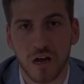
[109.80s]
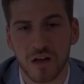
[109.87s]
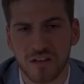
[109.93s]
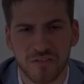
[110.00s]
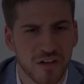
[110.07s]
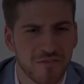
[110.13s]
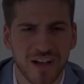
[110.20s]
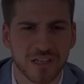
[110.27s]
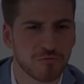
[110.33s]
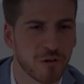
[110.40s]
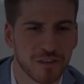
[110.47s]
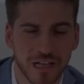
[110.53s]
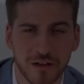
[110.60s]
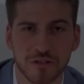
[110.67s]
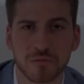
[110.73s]
If I invest
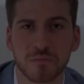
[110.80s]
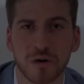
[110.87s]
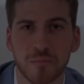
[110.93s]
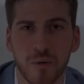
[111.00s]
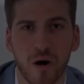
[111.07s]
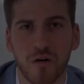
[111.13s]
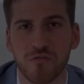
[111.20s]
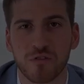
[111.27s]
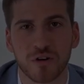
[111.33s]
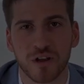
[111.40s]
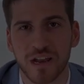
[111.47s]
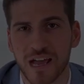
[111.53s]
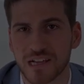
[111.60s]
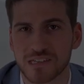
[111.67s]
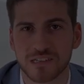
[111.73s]
1,000 per month for the
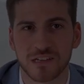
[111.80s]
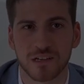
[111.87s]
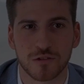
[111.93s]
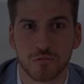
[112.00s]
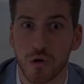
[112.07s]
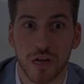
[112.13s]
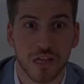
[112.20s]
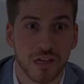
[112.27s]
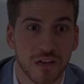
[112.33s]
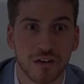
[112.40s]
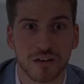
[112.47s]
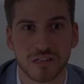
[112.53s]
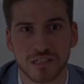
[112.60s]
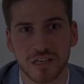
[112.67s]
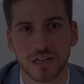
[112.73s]
next 20
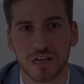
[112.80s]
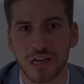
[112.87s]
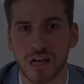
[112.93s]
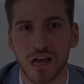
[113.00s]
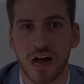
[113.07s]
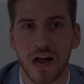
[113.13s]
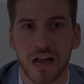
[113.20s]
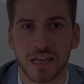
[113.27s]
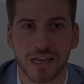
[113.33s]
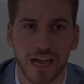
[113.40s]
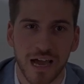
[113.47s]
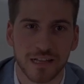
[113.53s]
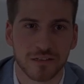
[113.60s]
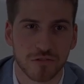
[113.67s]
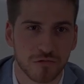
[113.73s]
years, I
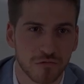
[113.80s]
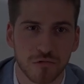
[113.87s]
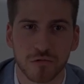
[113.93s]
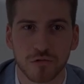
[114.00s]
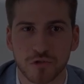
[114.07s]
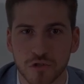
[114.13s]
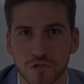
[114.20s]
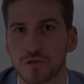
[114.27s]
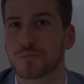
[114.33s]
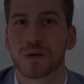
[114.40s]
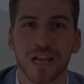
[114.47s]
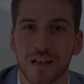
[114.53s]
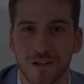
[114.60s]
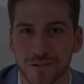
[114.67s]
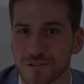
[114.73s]
get to 2
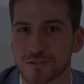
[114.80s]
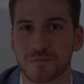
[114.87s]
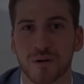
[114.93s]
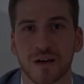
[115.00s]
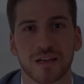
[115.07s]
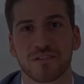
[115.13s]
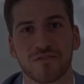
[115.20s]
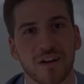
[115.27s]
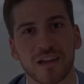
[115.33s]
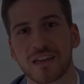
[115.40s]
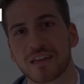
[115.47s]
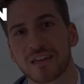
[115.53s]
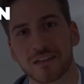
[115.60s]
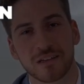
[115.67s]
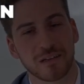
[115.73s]
millions. But if
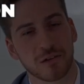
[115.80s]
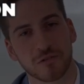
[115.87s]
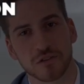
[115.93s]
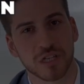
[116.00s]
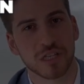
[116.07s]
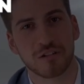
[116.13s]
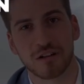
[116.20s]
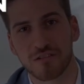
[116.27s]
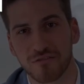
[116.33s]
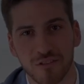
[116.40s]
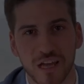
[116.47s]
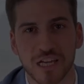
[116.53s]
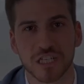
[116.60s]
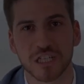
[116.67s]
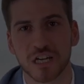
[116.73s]
I consider
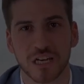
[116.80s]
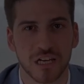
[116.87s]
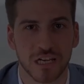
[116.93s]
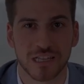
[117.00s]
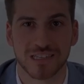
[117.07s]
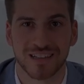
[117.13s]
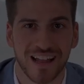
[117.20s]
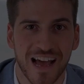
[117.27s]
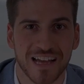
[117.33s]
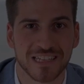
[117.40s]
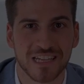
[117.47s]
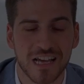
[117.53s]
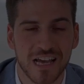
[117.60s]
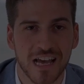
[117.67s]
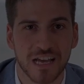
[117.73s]
inflation, it's
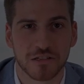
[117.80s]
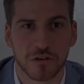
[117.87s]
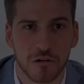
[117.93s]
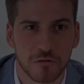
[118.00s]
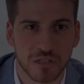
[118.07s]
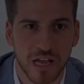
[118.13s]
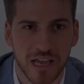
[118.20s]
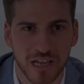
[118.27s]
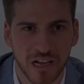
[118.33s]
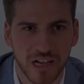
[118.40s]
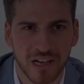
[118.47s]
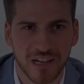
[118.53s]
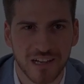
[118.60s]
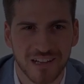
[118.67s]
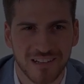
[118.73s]
less. And so I was like,
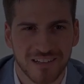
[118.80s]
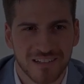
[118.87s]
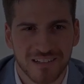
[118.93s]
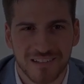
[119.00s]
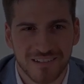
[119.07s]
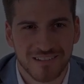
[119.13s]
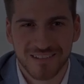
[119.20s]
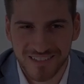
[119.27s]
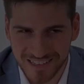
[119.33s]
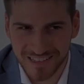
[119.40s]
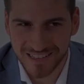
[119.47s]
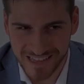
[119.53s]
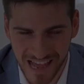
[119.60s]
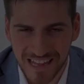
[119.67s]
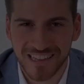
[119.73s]

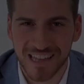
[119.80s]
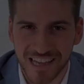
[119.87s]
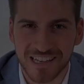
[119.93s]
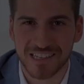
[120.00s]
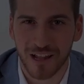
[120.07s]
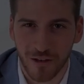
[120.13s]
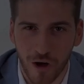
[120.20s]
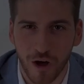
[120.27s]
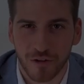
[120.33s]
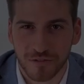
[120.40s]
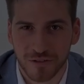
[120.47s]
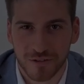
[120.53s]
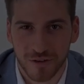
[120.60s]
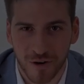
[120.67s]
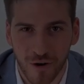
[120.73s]
that takes a
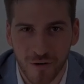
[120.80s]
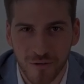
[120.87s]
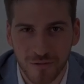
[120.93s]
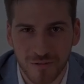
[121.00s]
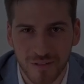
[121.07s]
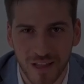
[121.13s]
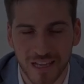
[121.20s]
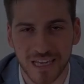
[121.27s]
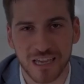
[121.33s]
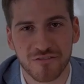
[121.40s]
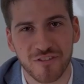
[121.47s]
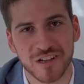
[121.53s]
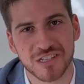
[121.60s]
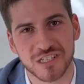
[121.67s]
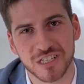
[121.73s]
lot, you know? Like,
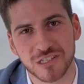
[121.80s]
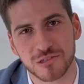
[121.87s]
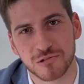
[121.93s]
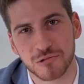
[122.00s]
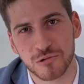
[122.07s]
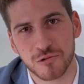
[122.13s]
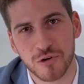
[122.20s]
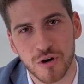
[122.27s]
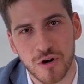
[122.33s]
if I just do